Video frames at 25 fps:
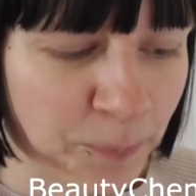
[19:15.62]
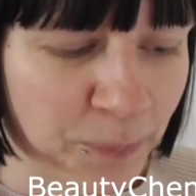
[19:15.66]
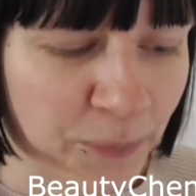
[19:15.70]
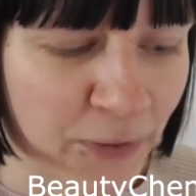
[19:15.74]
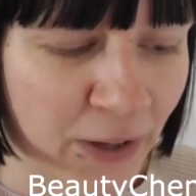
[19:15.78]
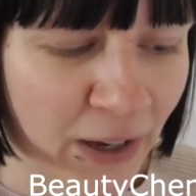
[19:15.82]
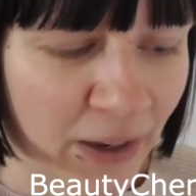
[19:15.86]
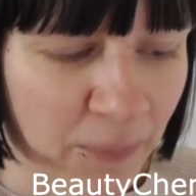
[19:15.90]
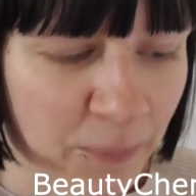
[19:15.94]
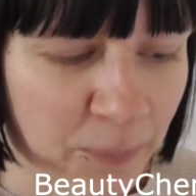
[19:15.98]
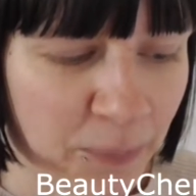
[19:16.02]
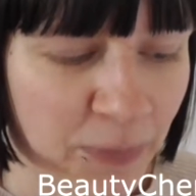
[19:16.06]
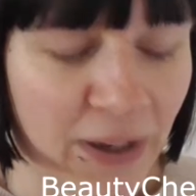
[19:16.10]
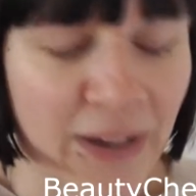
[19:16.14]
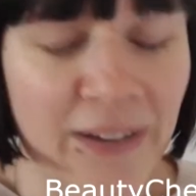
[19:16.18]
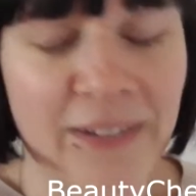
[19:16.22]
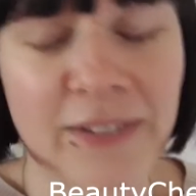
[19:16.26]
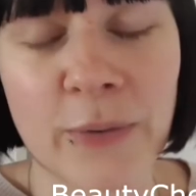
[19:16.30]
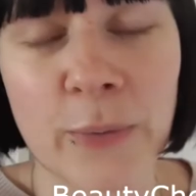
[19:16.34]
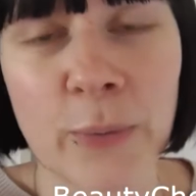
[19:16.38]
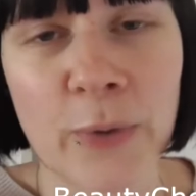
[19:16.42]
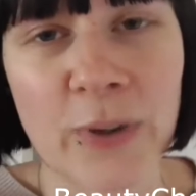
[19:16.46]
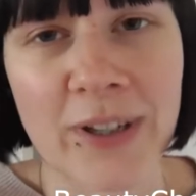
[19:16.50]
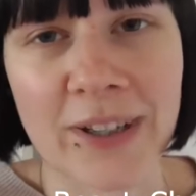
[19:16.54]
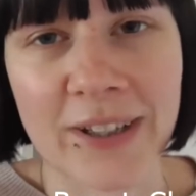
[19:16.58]
yeah,
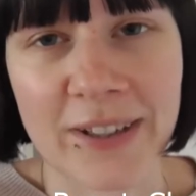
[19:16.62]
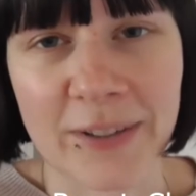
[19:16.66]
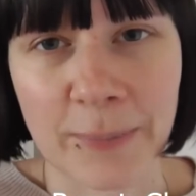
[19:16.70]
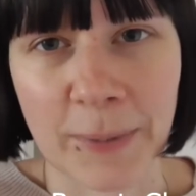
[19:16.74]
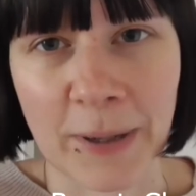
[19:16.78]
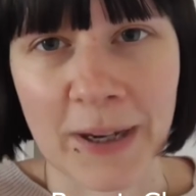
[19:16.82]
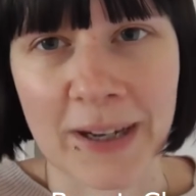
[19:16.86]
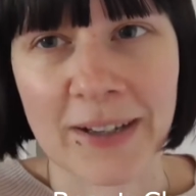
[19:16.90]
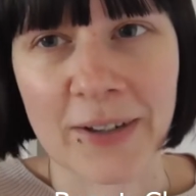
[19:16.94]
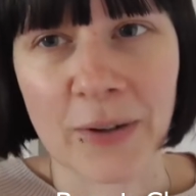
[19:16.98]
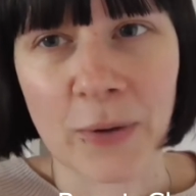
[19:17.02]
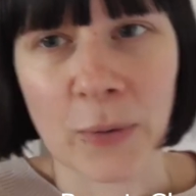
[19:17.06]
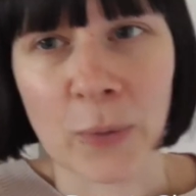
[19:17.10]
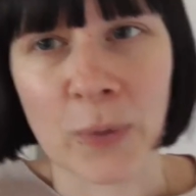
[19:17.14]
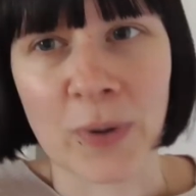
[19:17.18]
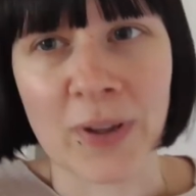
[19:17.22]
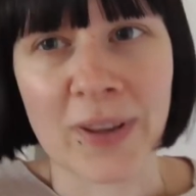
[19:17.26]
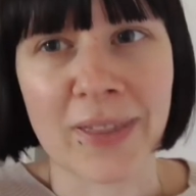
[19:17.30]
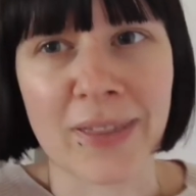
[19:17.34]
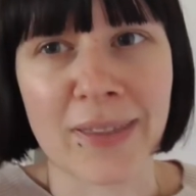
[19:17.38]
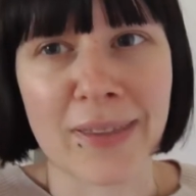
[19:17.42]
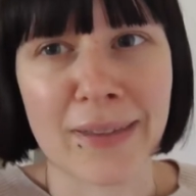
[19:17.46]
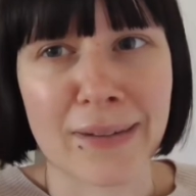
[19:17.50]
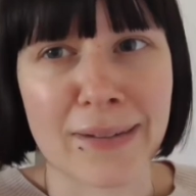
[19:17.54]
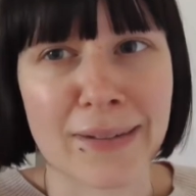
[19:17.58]
as you would expect
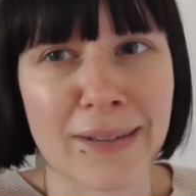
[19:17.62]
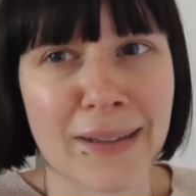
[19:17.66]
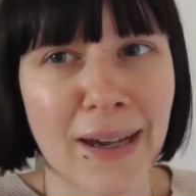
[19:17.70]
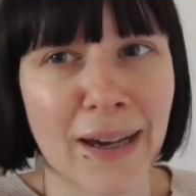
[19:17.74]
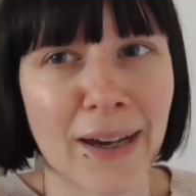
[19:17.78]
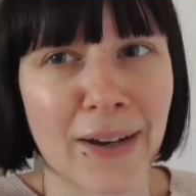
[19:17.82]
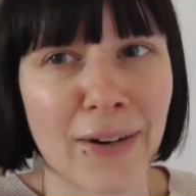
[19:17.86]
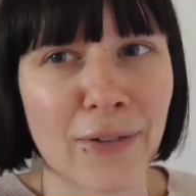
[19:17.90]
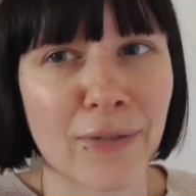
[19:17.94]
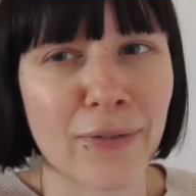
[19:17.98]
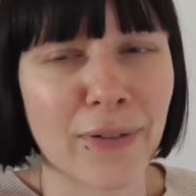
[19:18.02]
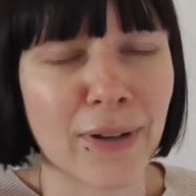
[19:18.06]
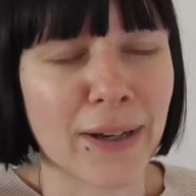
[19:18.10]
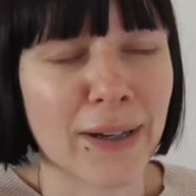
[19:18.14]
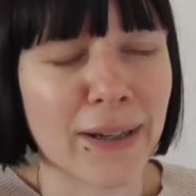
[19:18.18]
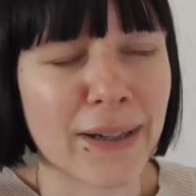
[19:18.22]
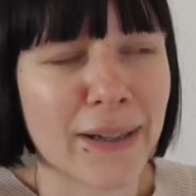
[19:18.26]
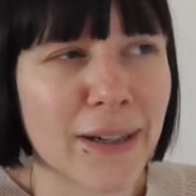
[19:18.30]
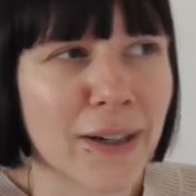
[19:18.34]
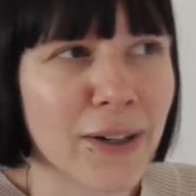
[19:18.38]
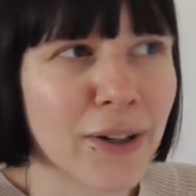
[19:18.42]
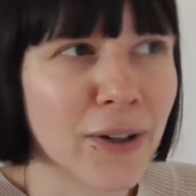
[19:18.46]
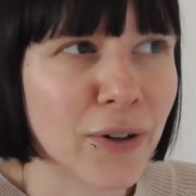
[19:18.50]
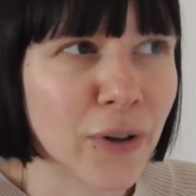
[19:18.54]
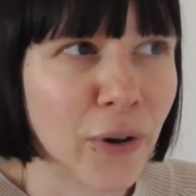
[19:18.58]
with this kind of
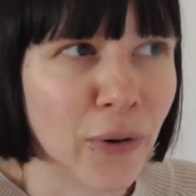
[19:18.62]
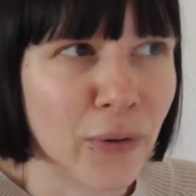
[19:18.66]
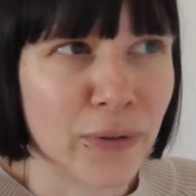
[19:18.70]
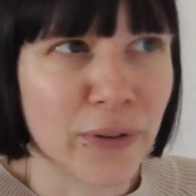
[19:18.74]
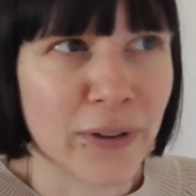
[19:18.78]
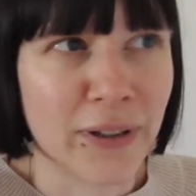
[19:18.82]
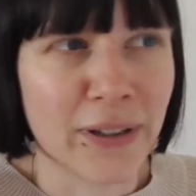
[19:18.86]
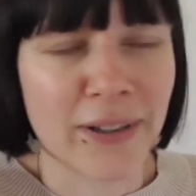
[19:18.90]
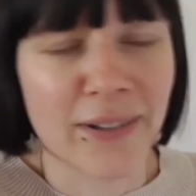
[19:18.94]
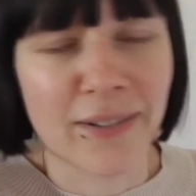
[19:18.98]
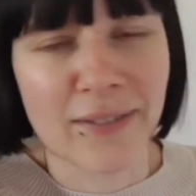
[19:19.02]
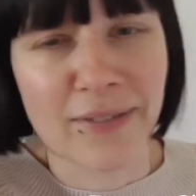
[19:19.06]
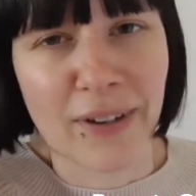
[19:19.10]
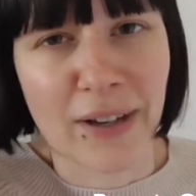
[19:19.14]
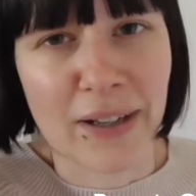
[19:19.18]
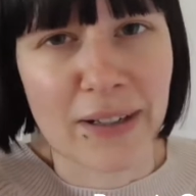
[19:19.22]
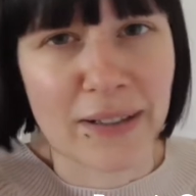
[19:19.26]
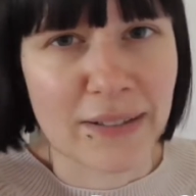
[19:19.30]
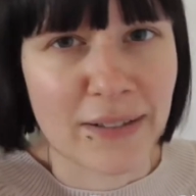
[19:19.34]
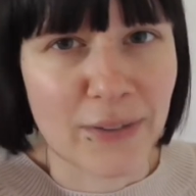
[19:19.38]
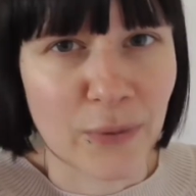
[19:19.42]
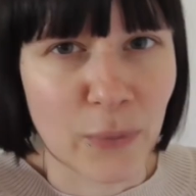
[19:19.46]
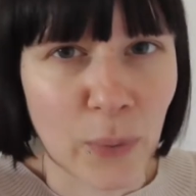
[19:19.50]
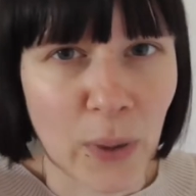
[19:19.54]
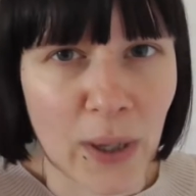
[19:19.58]
like cozy
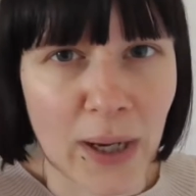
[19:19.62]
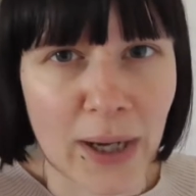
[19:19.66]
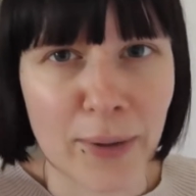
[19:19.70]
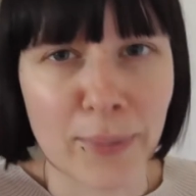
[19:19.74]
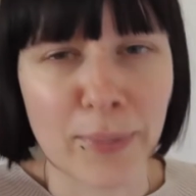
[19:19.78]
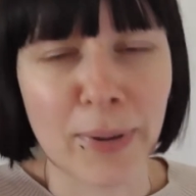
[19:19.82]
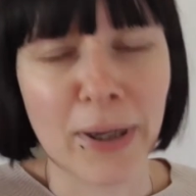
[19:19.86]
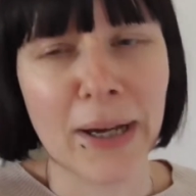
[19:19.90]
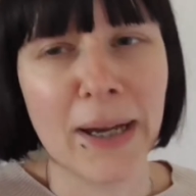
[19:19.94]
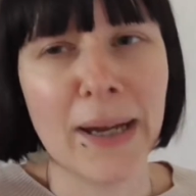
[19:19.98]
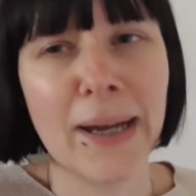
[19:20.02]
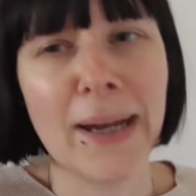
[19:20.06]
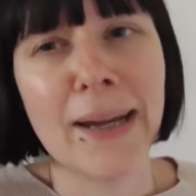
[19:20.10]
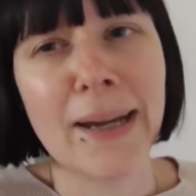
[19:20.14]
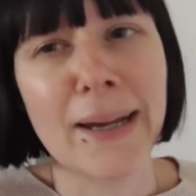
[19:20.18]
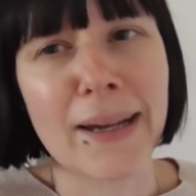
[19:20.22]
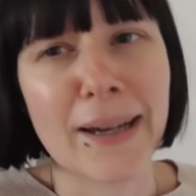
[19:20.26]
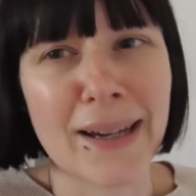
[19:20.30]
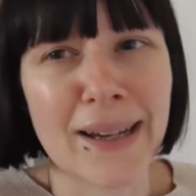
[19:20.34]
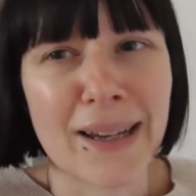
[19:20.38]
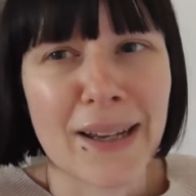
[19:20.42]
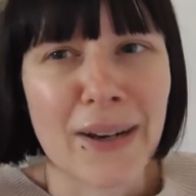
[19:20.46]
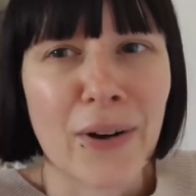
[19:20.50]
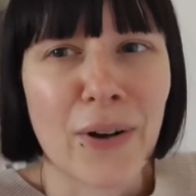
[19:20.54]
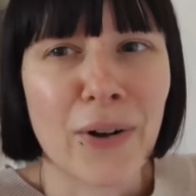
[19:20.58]
fantasy vibe,
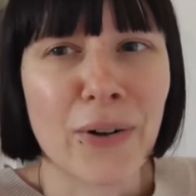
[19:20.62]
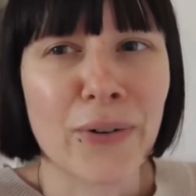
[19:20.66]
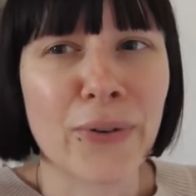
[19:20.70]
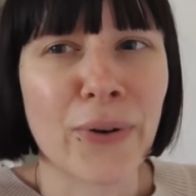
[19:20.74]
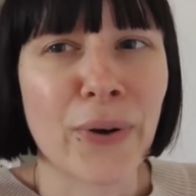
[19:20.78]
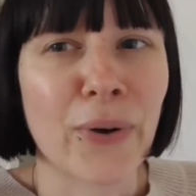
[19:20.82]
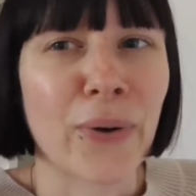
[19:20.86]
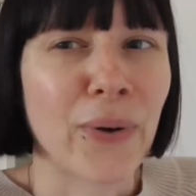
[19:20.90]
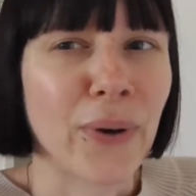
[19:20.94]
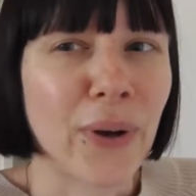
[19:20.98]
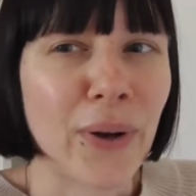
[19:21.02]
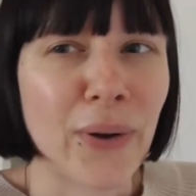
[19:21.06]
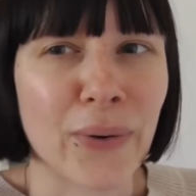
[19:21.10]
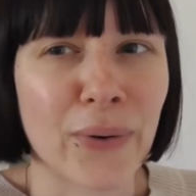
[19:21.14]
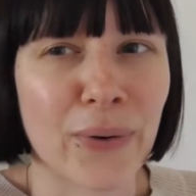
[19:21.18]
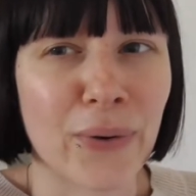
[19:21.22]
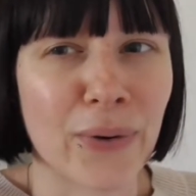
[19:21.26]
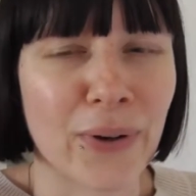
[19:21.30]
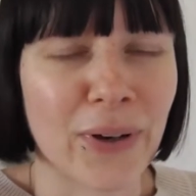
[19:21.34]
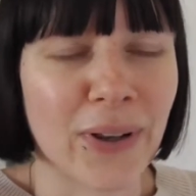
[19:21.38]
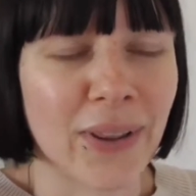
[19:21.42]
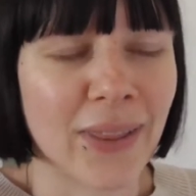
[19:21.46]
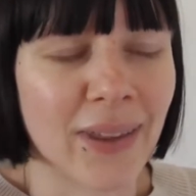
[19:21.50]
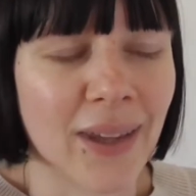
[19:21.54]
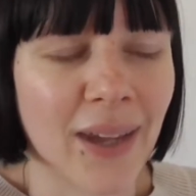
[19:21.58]
it all turned out
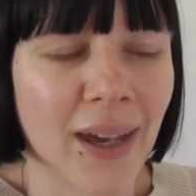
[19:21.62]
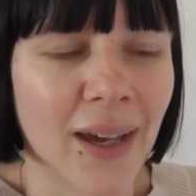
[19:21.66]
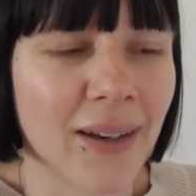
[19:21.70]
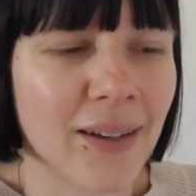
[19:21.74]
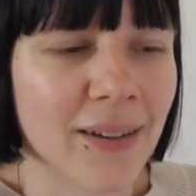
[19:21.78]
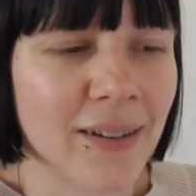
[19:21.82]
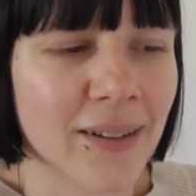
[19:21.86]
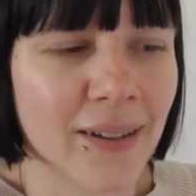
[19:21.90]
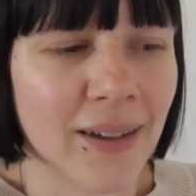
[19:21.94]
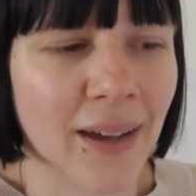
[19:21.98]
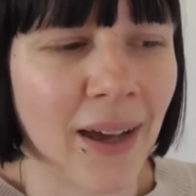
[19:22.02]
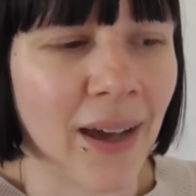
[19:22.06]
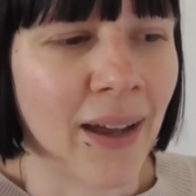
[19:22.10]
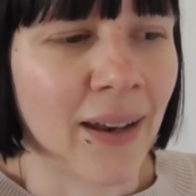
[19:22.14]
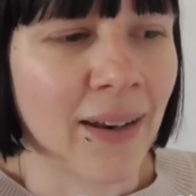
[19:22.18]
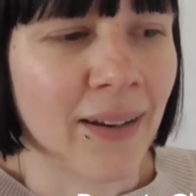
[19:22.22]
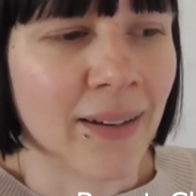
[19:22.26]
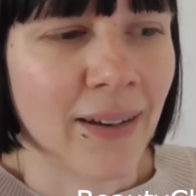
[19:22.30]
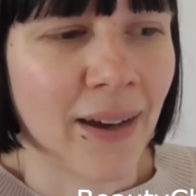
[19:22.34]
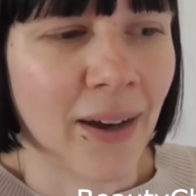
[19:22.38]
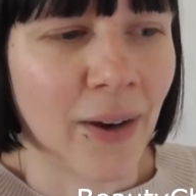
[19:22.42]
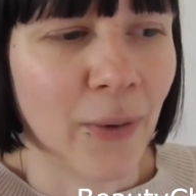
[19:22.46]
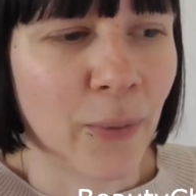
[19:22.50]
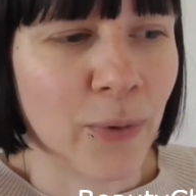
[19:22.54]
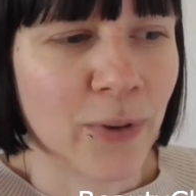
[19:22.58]
good in the end,
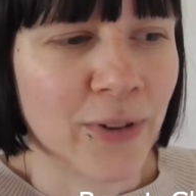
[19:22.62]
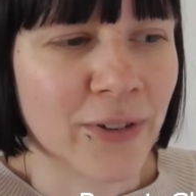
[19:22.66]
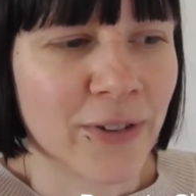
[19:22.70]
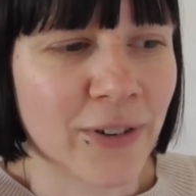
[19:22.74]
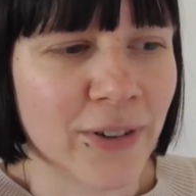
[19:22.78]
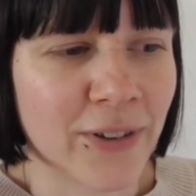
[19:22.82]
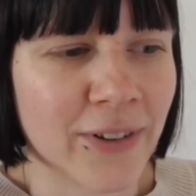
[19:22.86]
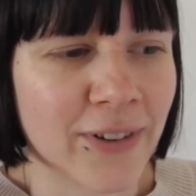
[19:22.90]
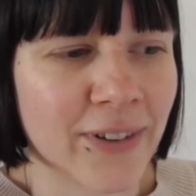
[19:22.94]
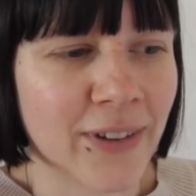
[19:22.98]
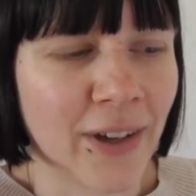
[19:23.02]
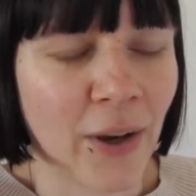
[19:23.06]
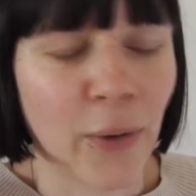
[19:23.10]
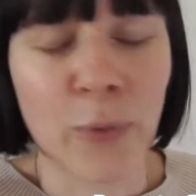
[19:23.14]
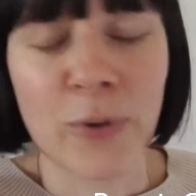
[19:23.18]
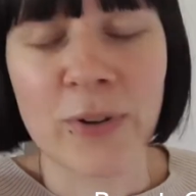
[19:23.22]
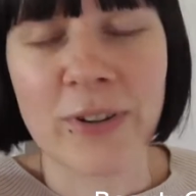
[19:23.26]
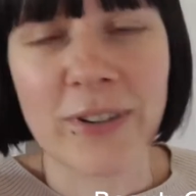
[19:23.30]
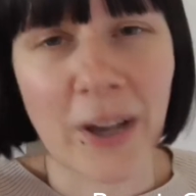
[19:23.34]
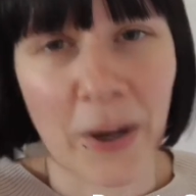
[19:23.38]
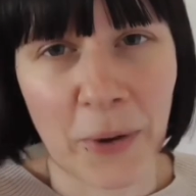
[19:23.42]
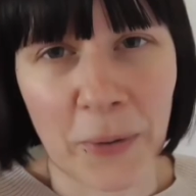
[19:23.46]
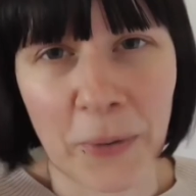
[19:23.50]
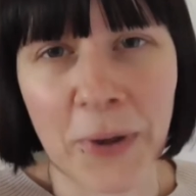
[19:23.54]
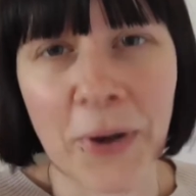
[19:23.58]
and I
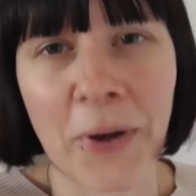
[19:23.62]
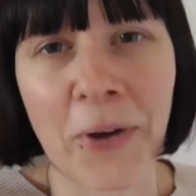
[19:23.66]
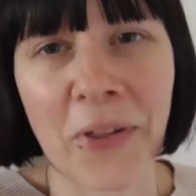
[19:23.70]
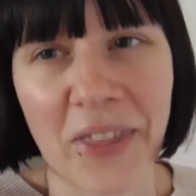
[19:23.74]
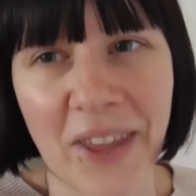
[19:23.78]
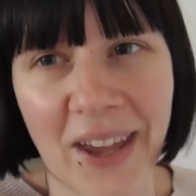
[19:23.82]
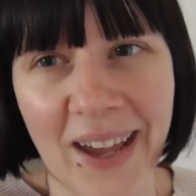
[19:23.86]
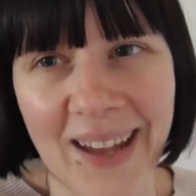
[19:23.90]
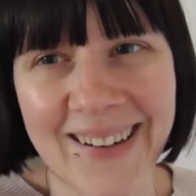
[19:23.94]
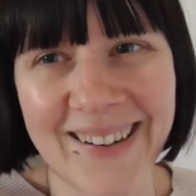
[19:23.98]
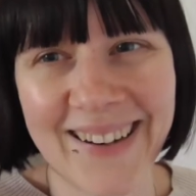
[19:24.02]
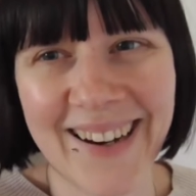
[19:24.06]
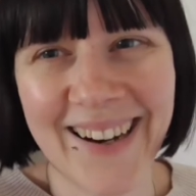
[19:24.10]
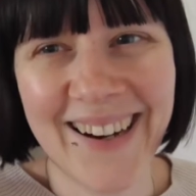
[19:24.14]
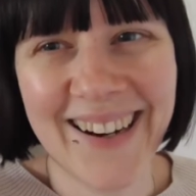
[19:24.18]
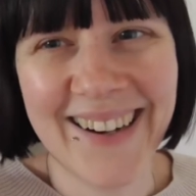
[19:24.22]
was counting on that.